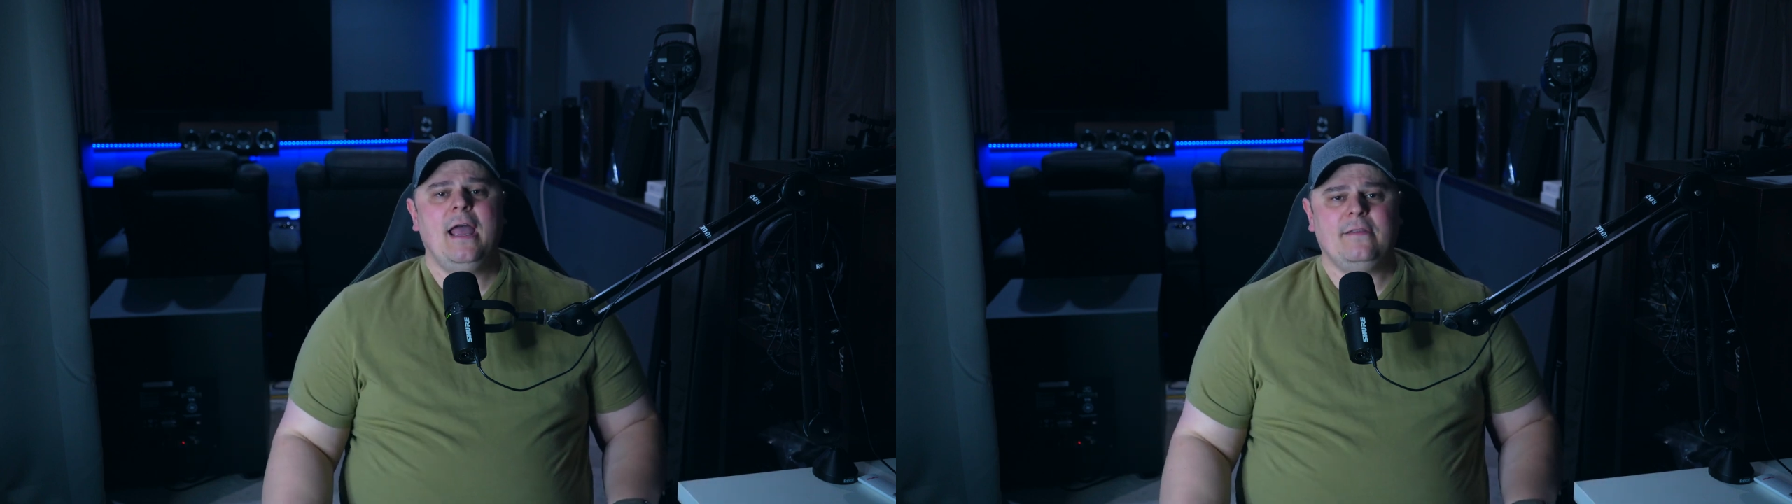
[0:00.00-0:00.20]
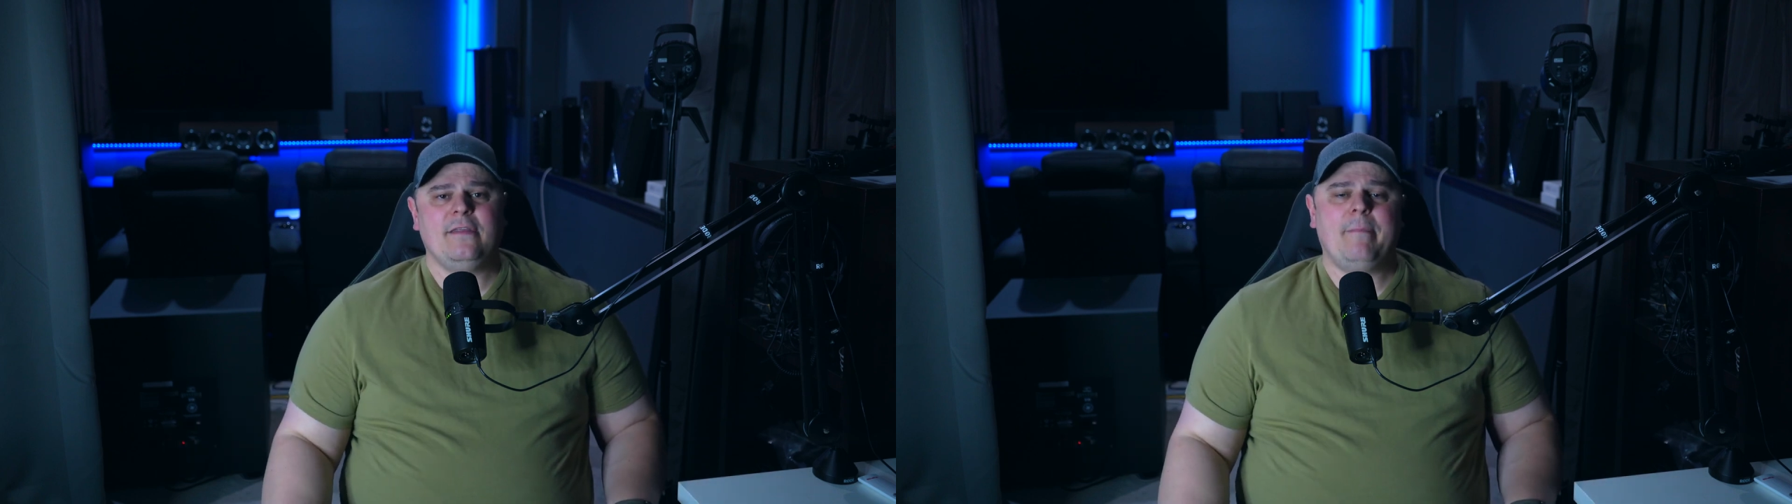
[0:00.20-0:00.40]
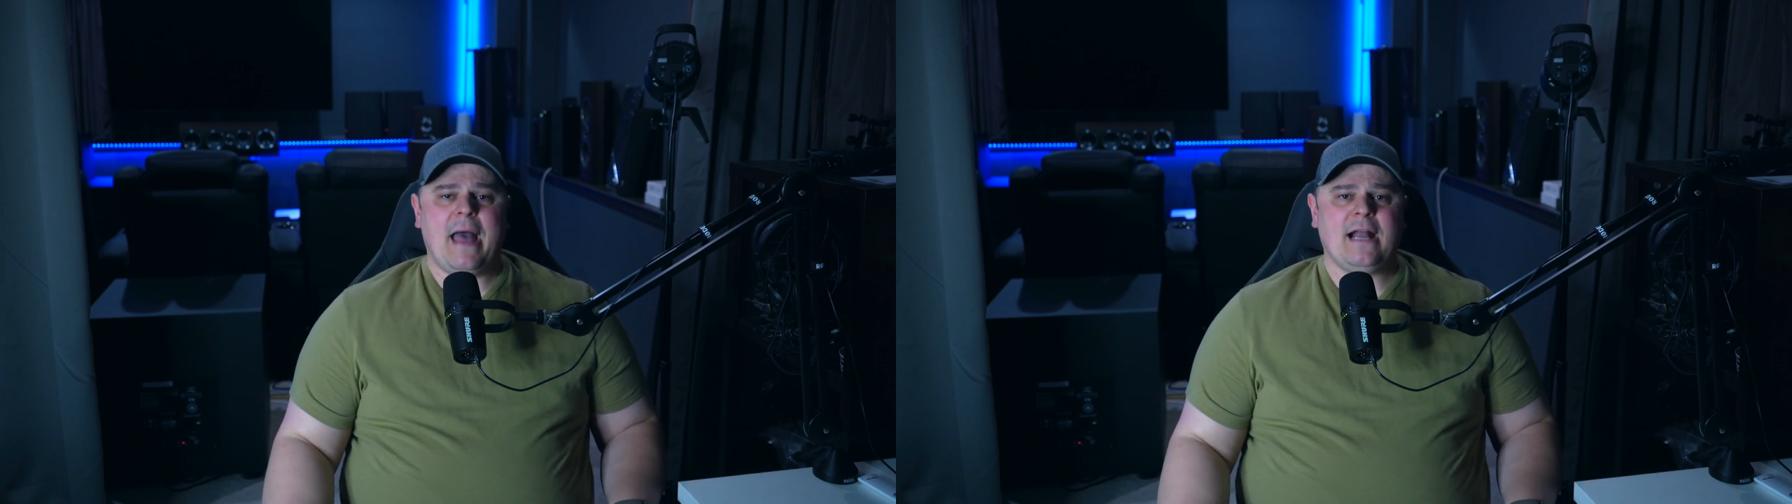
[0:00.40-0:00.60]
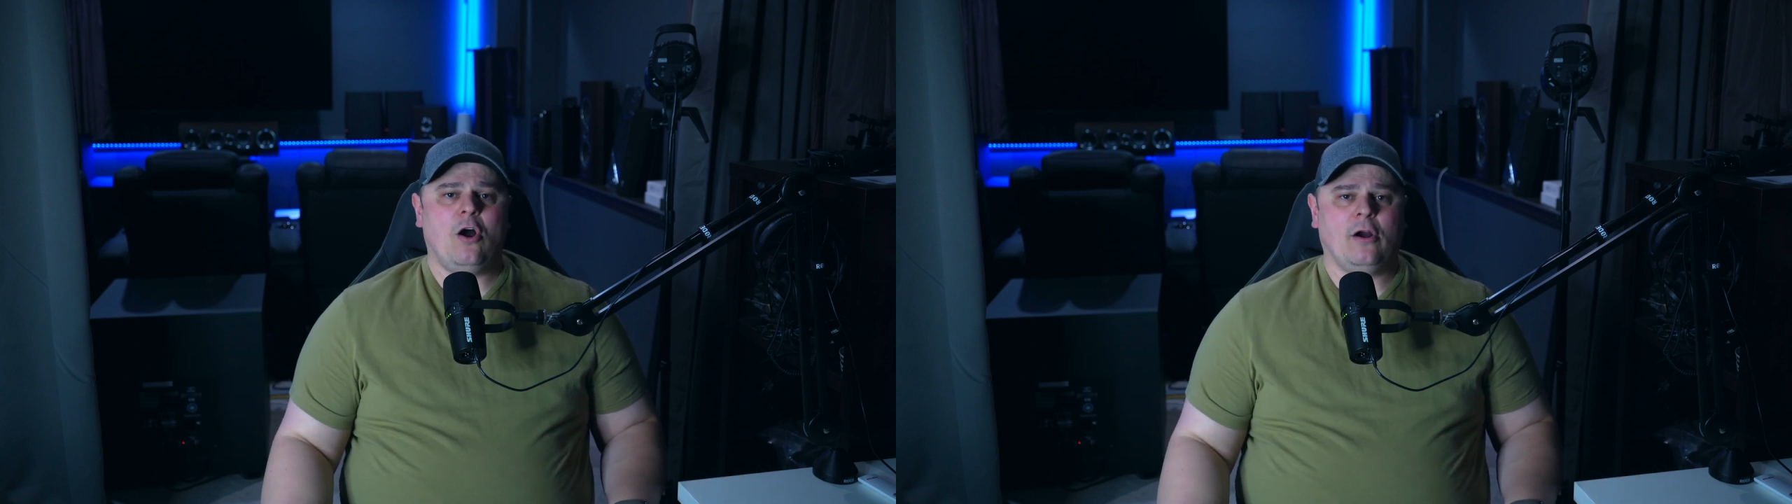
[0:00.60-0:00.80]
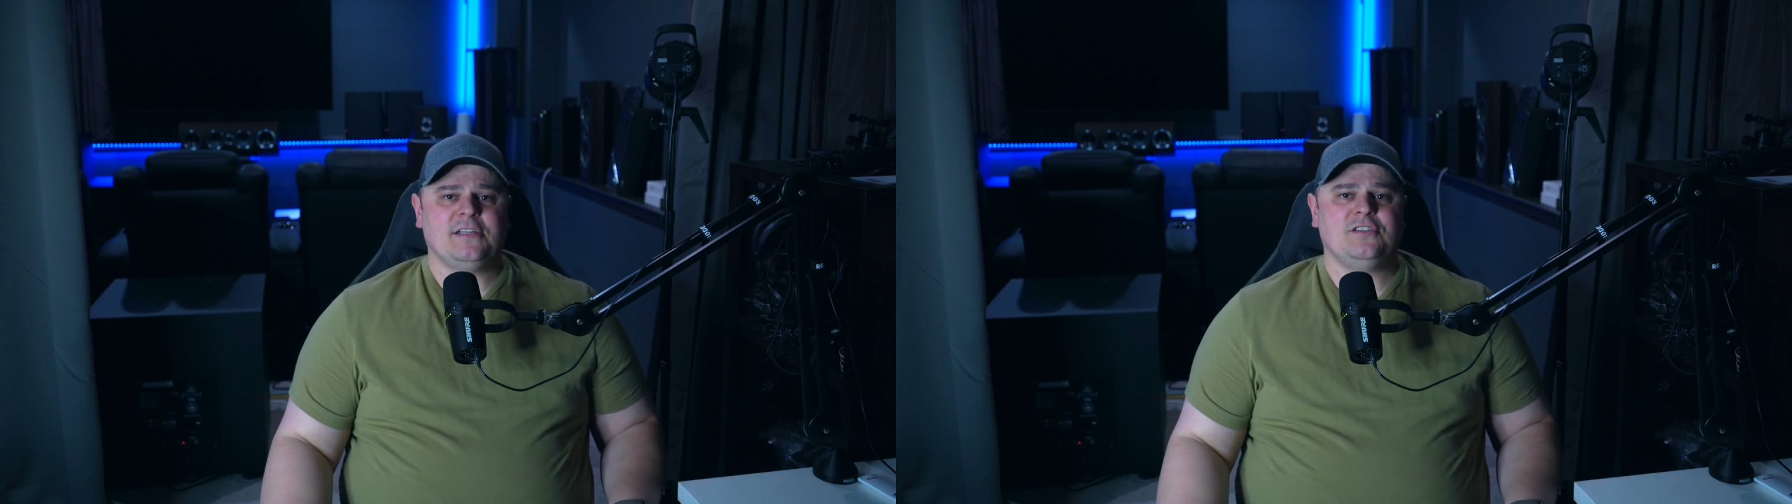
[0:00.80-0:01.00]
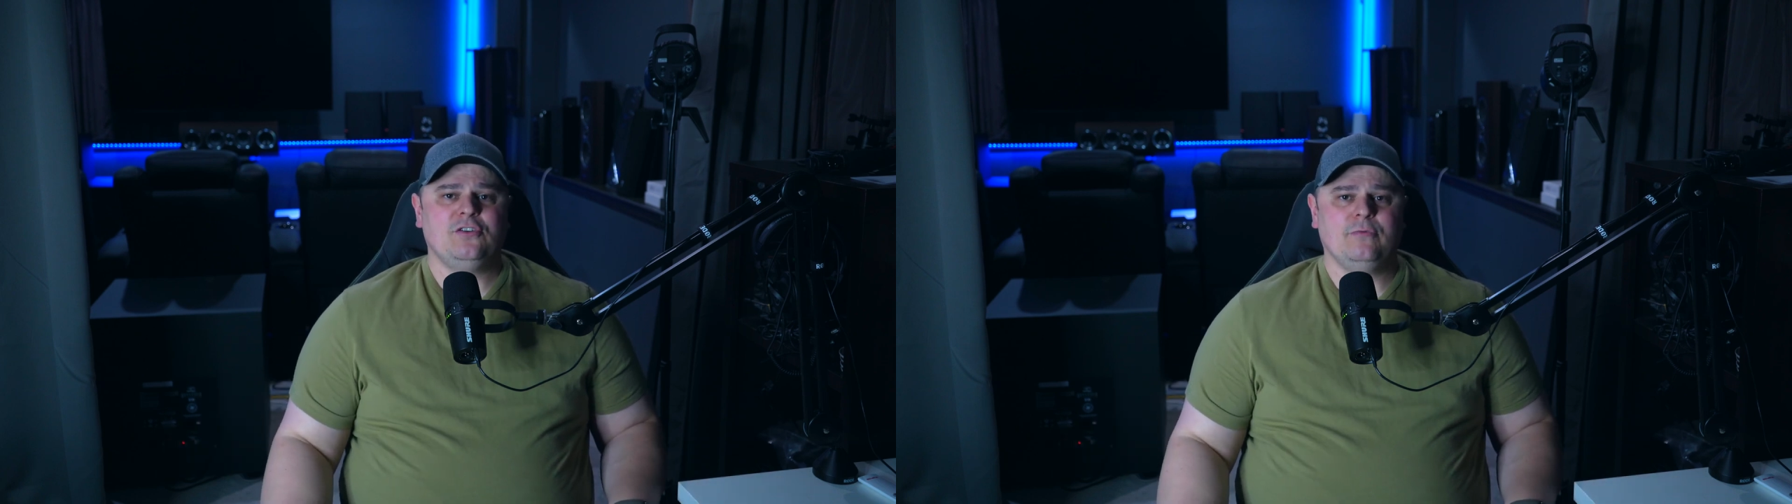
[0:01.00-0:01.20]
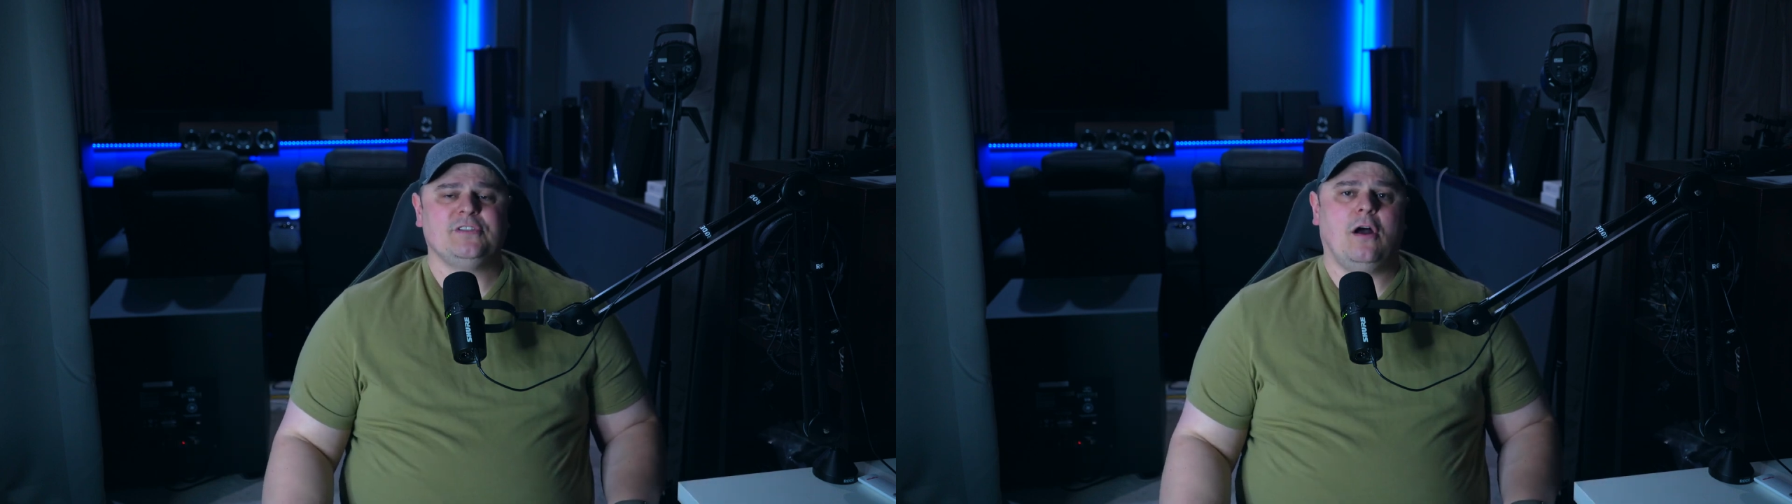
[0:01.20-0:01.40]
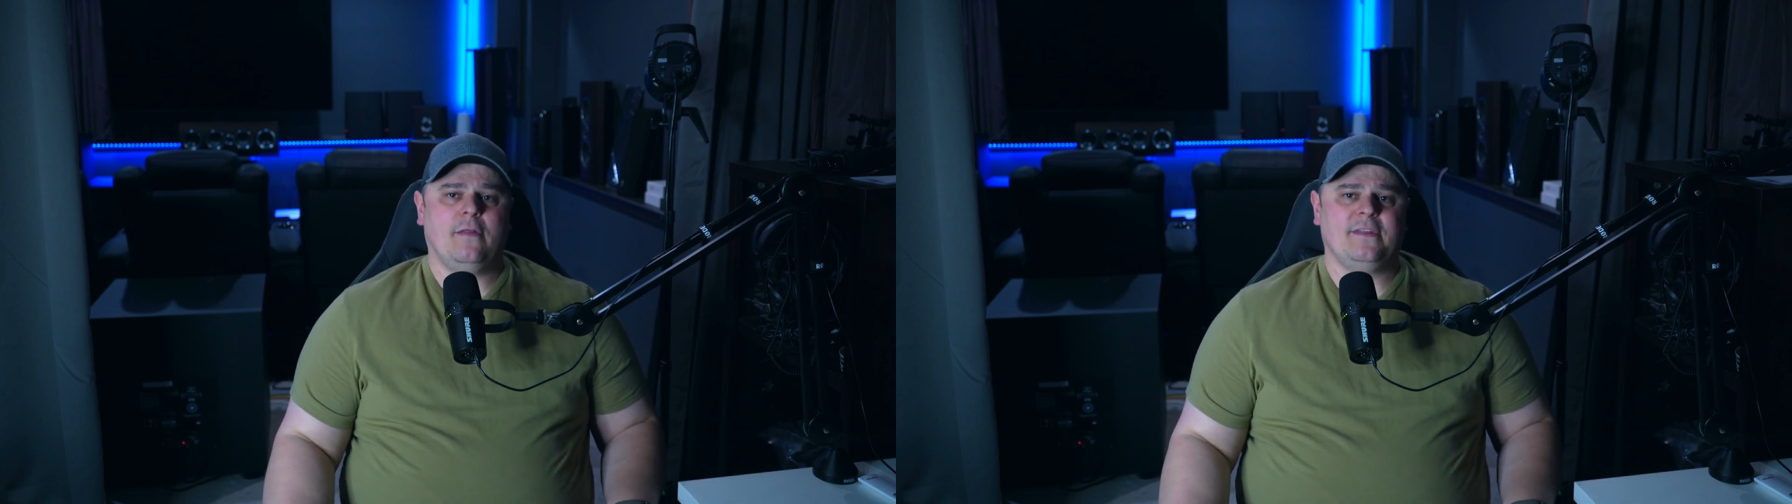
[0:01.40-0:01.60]
and then the back RS2
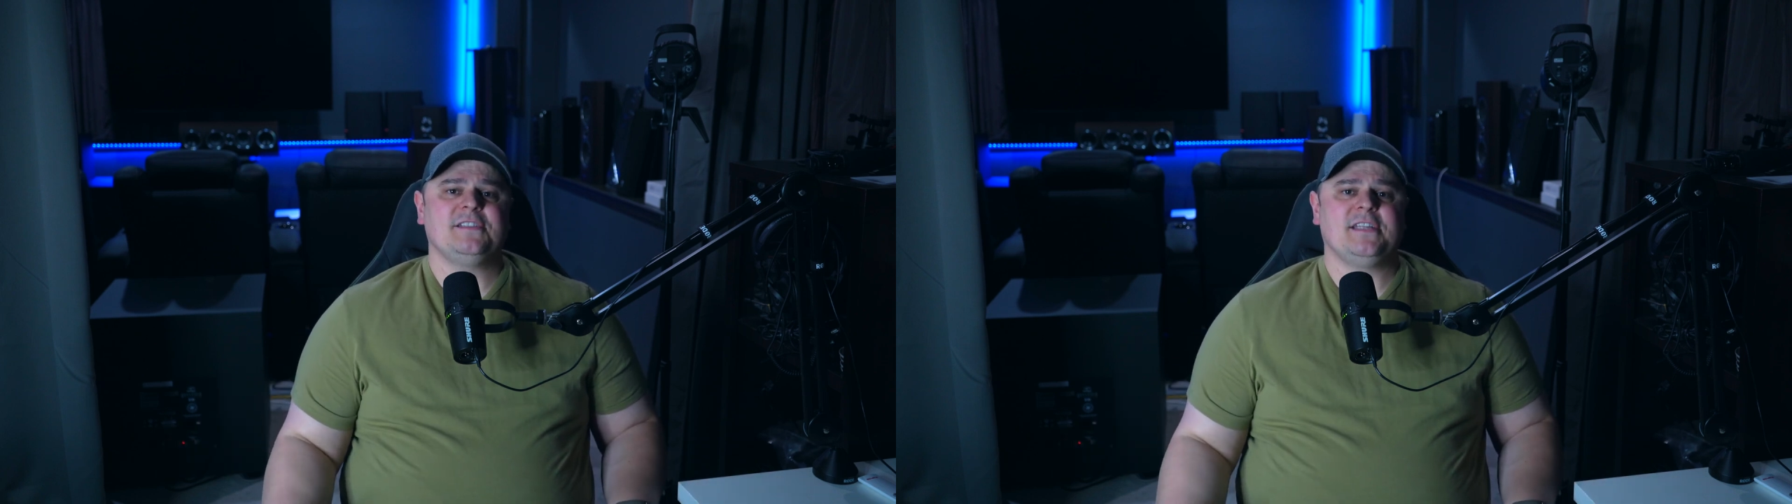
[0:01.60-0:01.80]
was on the